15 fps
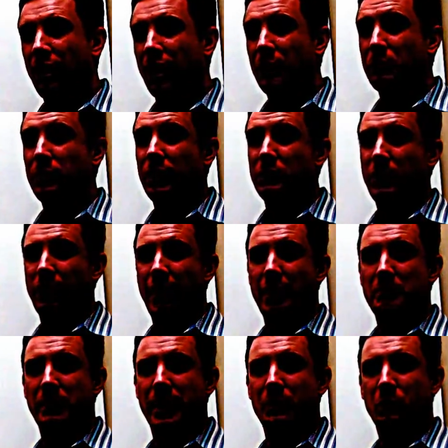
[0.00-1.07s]
And really what
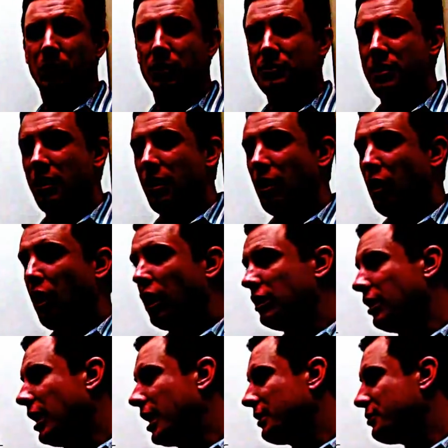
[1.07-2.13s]
that meant was a
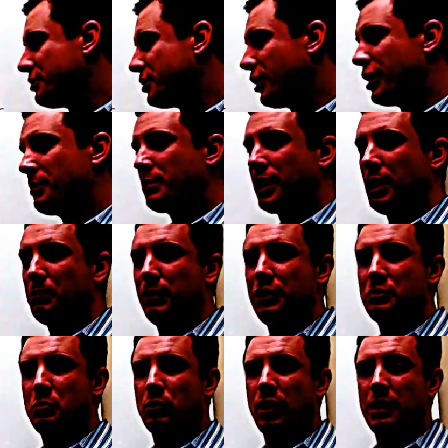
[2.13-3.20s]
lot of startup
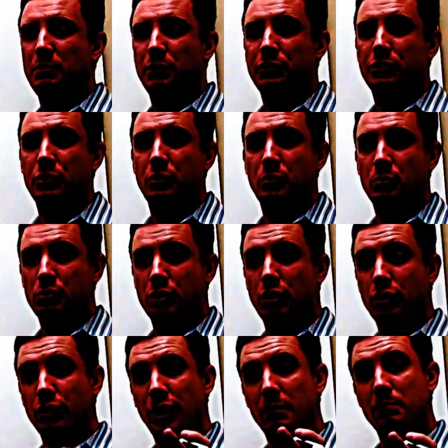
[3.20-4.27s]
companies were able to
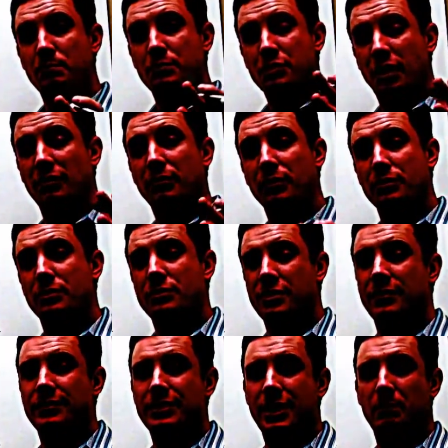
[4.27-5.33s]
turn up software as a
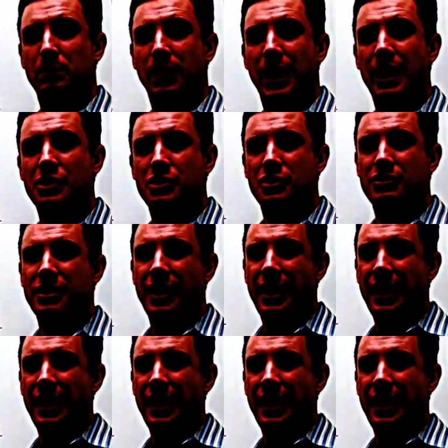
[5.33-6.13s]
service applications,